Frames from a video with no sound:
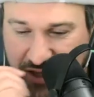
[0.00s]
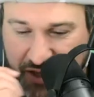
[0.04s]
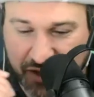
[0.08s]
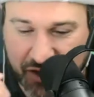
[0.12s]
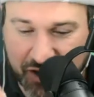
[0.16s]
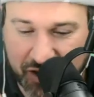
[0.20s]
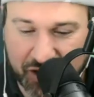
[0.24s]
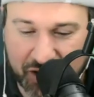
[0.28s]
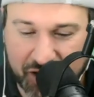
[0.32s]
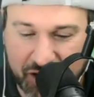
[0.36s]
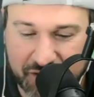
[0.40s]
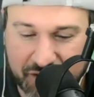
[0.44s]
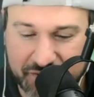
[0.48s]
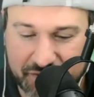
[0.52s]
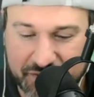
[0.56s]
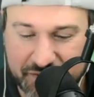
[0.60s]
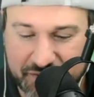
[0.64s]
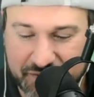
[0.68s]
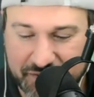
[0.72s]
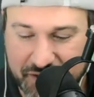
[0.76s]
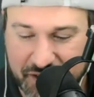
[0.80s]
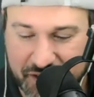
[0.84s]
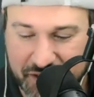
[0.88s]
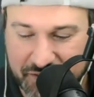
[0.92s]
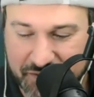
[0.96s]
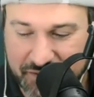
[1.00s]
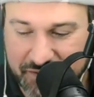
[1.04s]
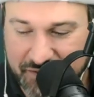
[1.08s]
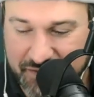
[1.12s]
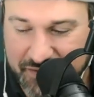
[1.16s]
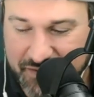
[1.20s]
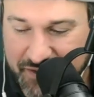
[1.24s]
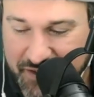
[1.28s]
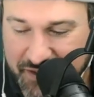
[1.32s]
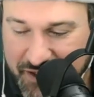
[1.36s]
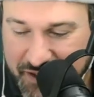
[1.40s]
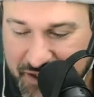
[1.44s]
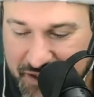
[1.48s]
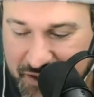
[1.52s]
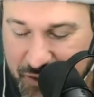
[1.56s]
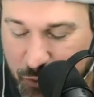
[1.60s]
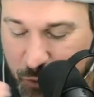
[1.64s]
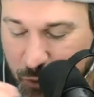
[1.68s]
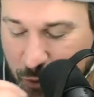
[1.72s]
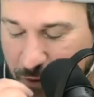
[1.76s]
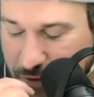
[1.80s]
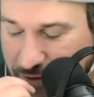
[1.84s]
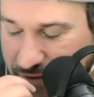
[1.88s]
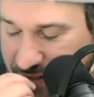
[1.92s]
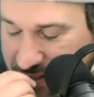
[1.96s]
uh, uh, of, of uh, the
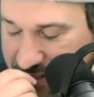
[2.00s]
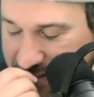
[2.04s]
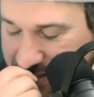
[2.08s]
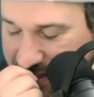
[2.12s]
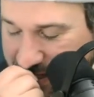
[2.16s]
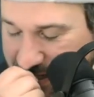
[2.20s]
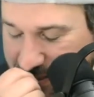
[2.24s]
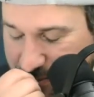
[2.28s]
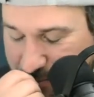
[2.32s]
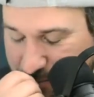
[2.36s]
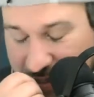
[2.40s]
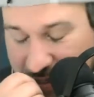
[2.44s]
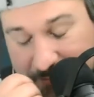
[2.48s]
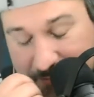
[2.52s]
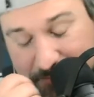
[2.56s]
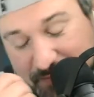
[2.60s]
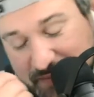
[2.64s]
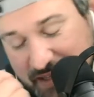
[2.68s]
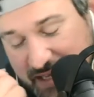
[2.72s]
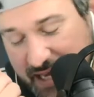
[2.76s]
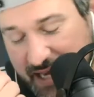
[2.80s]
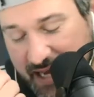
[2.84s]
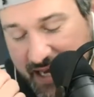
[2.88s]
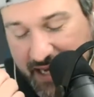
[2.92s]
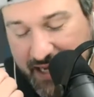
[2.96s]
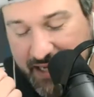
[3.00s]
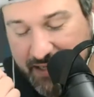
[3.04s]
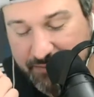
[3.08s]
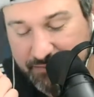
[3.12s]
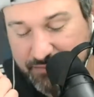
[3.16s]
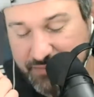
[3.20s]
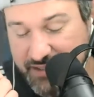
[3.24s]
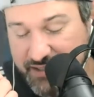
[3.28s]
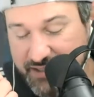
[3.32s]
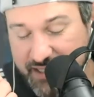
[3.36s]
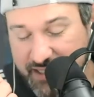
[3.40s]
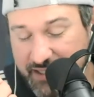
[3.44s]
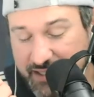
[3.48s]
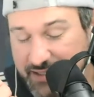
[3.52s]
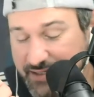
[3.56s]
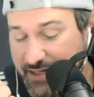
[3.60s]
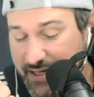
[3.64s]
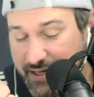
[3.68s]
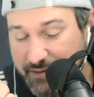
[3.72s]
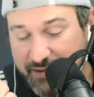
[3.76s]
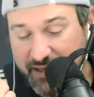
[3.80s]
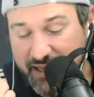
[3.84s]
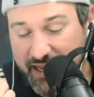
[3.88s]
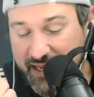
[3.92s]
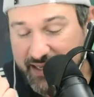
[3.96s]
world these days. But um, but yeah,
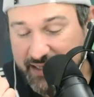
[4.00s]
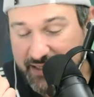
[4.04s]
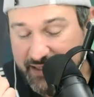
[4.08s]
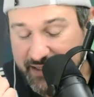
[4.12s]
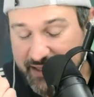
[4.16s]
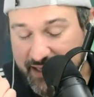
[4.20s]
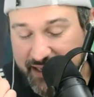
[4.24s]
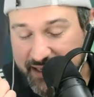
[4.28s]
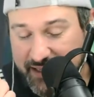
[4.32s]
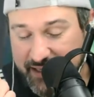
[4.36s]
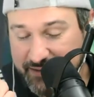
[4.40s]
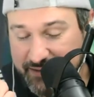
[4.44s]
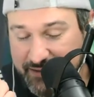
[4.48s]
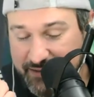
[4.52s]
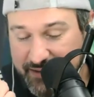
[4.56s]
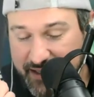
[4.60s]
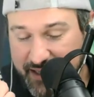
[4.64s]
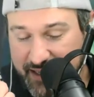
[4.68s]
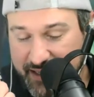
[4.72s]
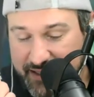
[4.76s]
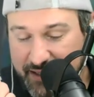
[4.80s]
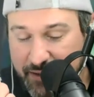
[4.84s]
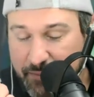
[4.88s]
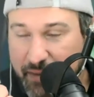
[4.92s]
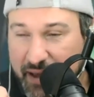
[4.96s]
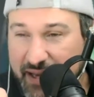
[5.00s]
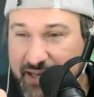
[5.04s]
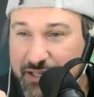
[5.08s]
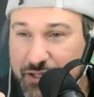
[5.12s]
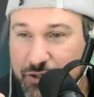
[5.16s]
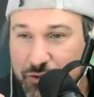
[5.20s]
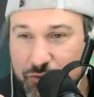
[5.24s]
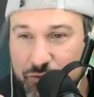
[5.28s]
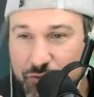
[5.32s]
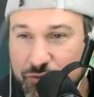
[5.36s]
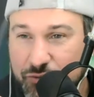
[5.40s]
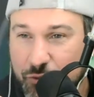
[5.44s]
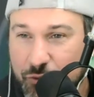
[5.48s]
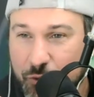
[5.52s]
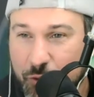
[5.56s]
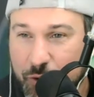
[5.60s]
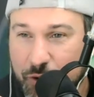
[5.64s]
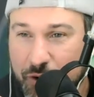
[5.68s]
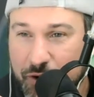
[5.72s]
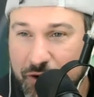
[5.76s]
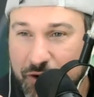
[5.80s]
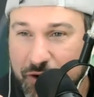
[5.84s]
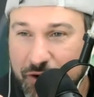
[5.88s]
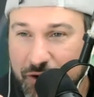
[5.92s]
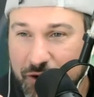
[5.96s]
I mean, I, I I commend you
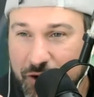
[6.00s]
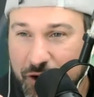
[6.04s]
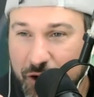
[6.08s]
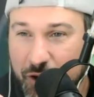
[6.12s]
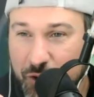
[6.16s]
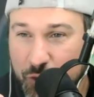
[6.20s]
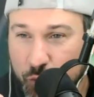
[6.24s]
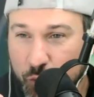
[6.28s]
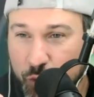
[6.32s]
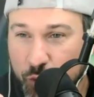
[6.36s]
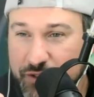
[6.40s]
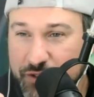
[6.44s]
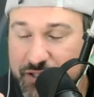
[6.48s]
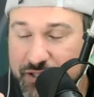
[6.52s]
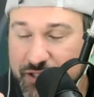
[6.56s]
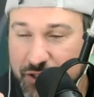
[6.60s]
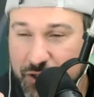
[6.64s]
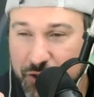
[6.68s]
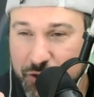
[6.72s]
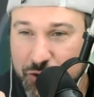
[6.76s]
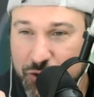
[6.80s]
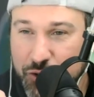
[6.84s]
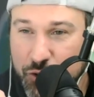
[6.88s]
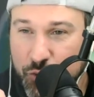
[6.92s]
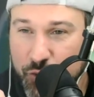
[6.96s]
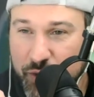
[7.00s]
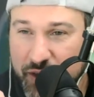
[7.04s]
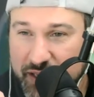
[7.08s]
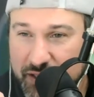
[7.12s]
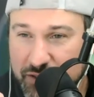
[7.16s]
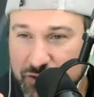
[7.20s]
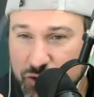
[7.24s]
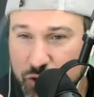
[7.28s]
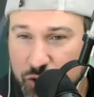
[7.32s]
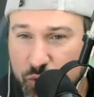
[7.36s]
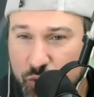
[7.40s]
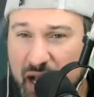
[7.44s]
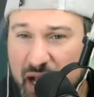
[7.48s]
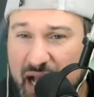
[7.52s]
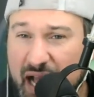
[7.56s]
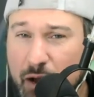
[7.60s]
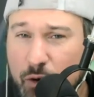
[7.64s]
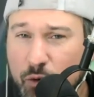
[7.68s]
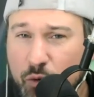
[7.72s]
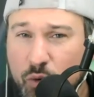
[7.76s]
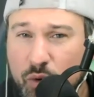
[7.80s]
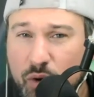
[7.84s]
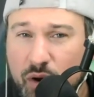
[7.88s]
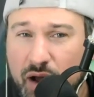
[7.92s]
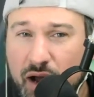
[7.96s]
for all the work that you're doing. So
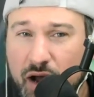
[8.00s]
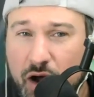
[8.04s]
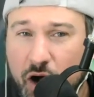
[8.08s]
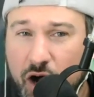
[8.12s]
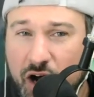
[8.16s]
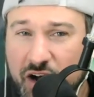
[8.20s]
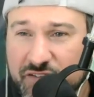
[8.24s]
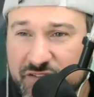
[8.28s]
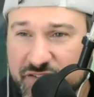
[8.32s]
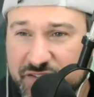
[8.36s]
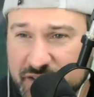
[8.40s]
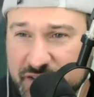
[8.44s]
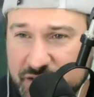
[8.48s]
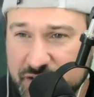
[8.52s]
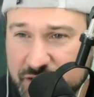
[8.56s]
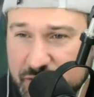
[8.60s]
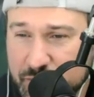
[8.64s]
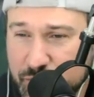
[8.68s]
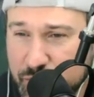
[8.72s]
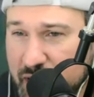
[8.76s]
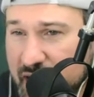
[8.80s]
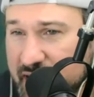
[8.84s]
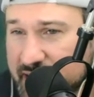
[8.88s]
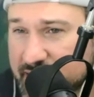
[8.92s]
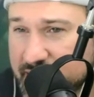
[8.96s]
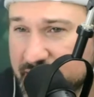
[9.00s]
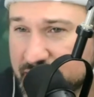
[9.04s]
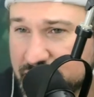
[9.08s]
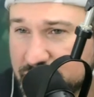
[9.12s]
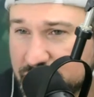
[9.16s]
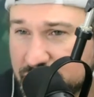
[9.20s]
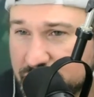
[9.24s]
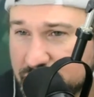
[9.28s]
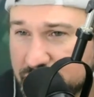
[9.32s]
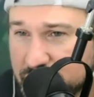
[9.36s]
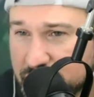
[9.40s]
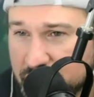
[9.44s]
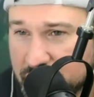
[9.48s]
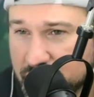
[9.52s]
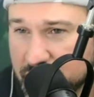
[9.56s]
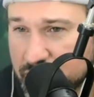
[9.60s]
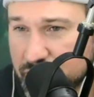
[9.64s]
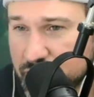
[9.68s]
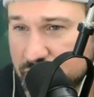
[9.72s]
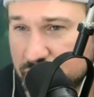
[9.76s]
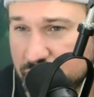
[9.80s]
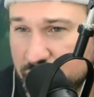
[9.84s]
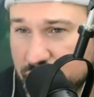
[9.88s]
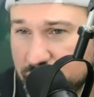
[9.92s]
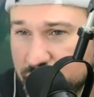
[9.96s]
how often do you practice uh,
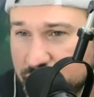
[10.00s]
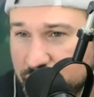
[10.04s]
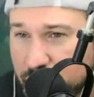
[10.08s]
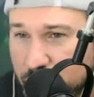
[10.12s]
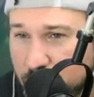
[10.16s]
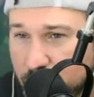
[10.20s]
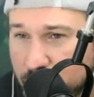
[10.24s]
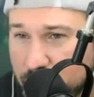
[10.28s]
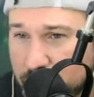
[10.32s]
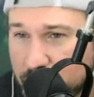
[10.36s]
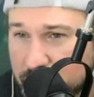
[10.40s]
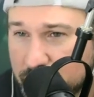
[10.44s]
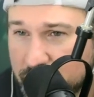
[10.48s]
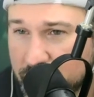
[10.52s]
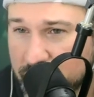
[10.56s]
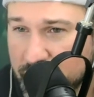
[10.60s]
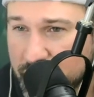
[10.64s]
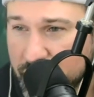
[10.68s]
for